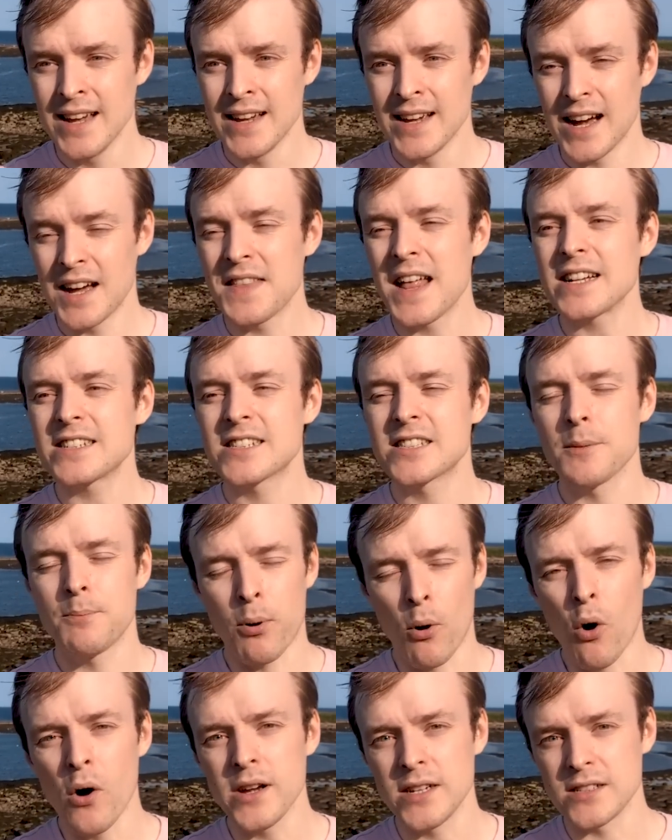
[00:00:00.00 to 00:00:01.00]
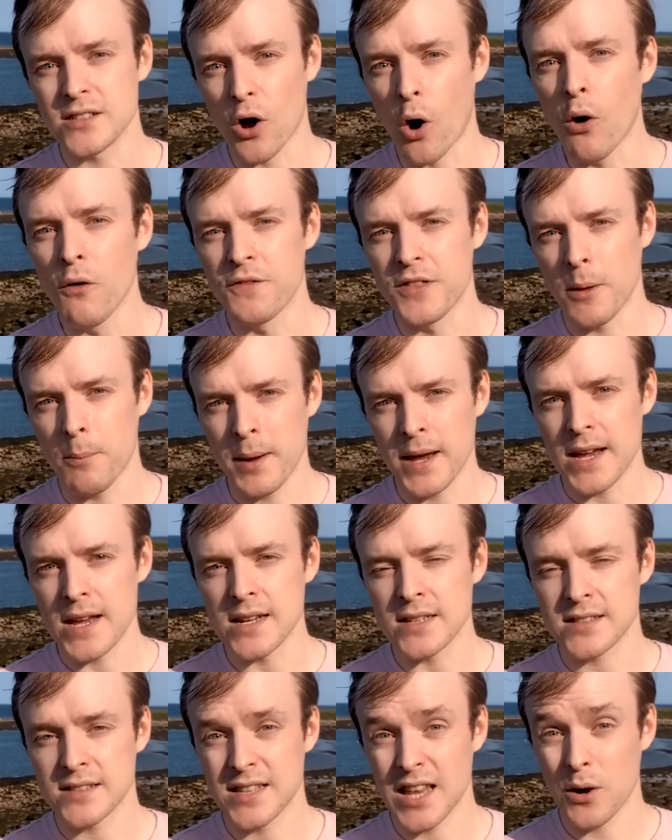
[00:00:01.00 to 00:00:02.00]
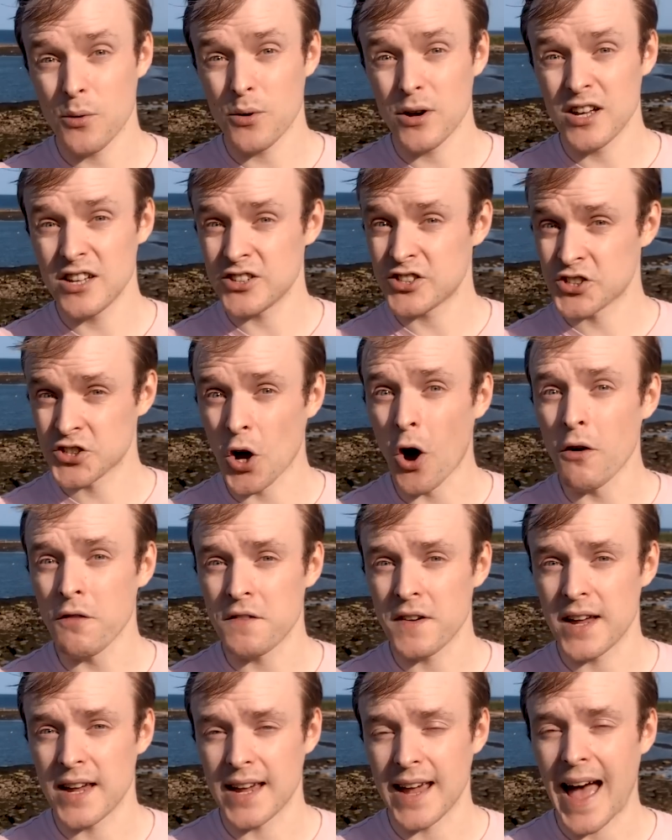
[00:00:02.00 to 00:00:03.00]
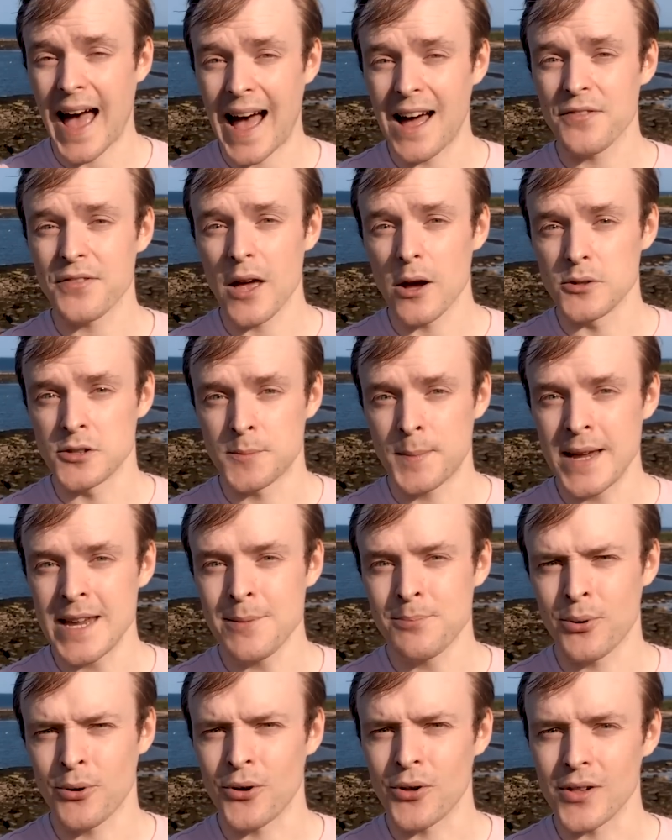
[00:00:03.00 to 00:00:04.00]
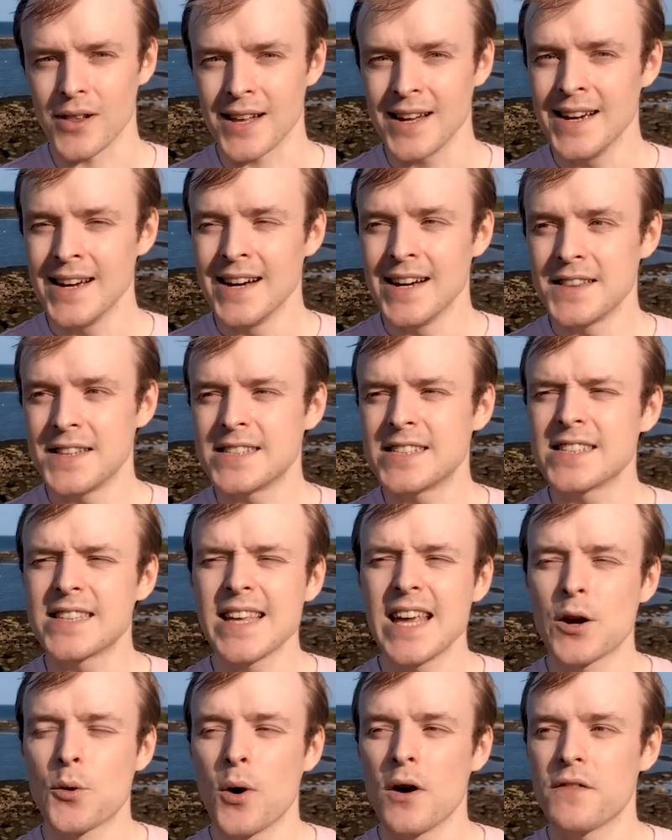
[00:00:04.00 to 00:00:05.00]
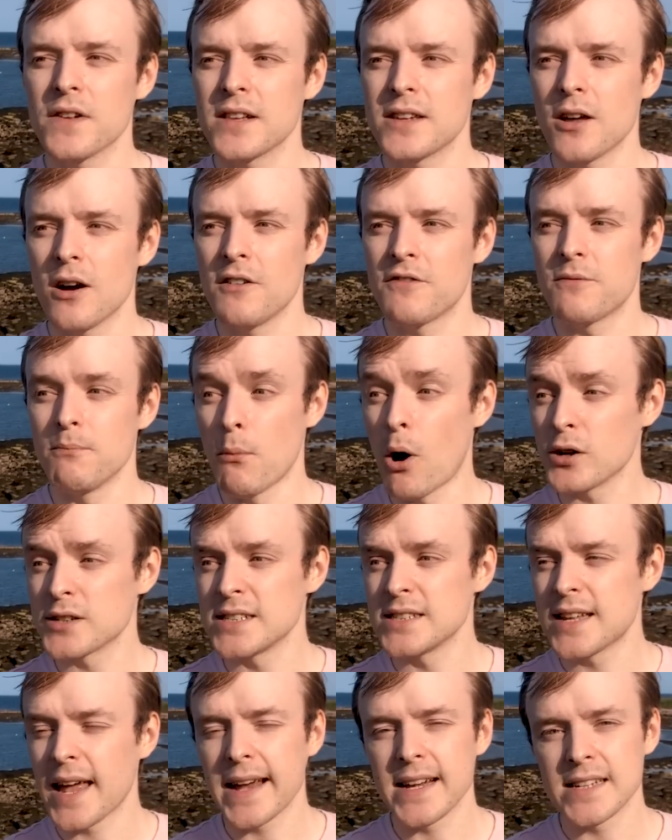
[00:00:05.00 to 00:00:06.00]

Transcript: And that's the point of the piece. They were scoffing at those people. This is the equivalent of modern-day